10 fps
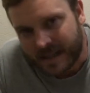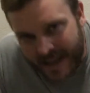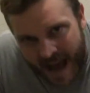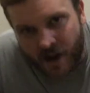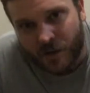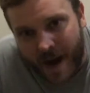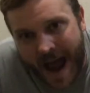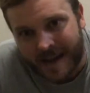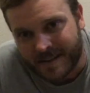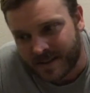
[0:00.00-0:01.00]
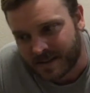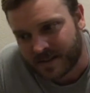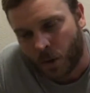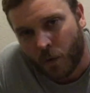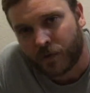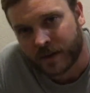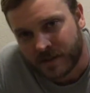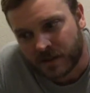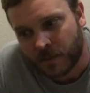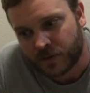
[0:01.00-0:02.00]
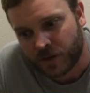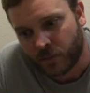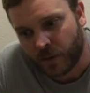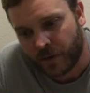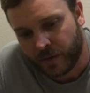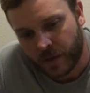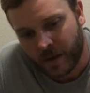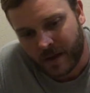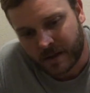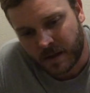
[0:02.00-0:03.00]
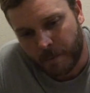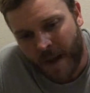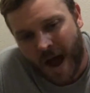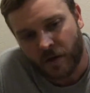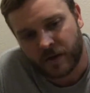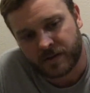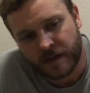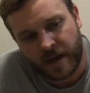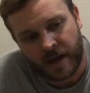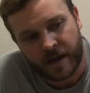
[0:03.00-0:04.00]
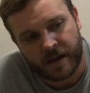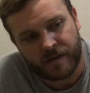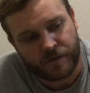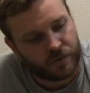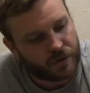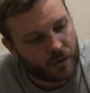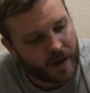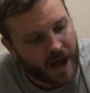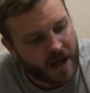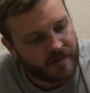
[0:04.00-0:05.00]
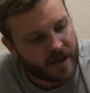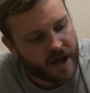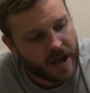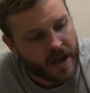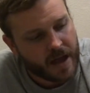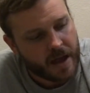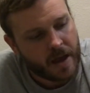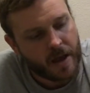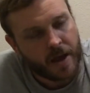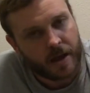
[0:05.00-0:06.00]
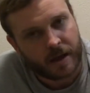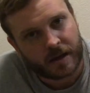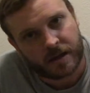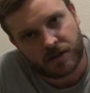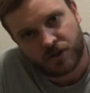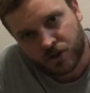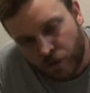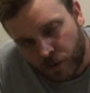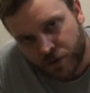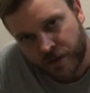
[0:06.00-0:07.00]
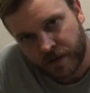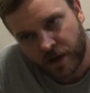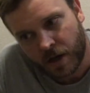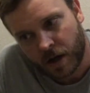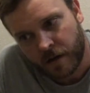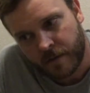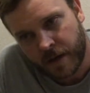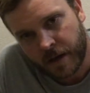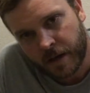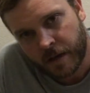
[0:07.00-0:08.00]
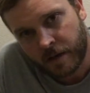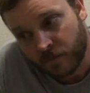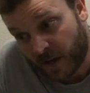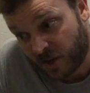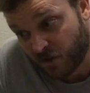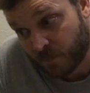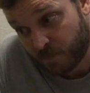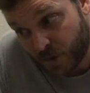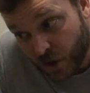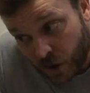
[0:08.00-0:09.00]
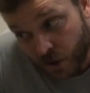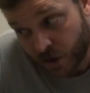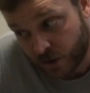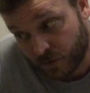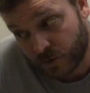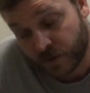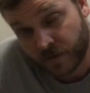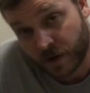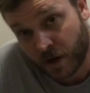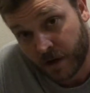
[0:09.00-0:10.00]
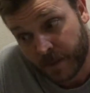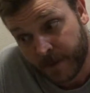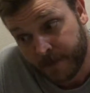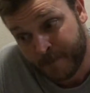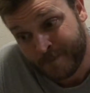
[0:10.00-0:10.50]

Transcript: counteract this overconsumption with some balance. And if you don't have a consumer-driven economy, like pure consumer-driven economy,